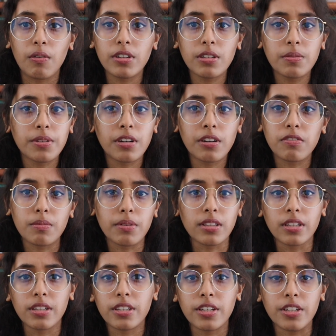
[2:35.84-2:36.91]
When did we go from a
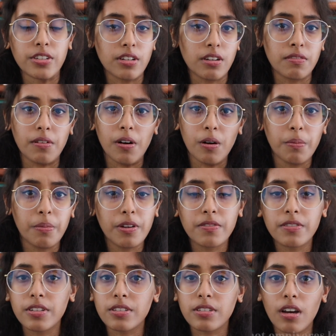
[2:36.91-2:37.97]
lineage of
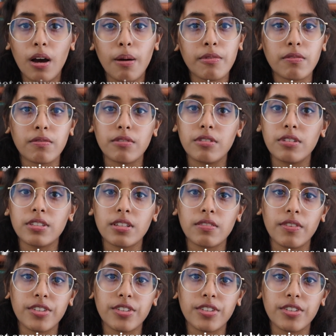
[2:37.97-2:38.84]
herbivorous omnivores, and